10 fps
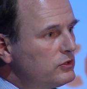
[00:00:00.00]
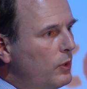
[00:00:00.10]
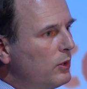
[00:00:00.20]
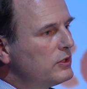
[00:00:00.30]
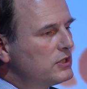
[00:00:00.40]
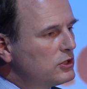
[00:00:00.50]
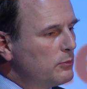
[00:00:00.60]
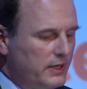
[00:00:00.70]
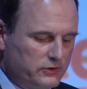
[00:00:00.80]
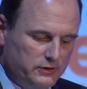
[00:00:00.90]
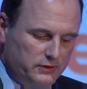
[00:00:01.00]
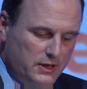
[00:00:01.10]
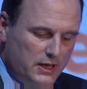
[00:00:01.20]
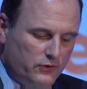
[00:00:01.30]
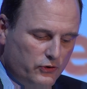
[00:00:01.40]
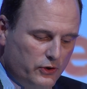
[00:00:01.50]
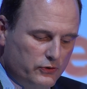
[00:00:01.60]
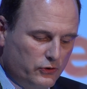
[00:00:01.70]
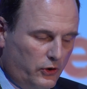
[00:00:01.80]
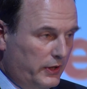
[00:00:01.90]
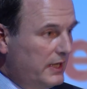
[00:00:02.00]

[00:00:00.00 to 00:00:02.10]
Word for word: swallow a digital medicine, it turns on,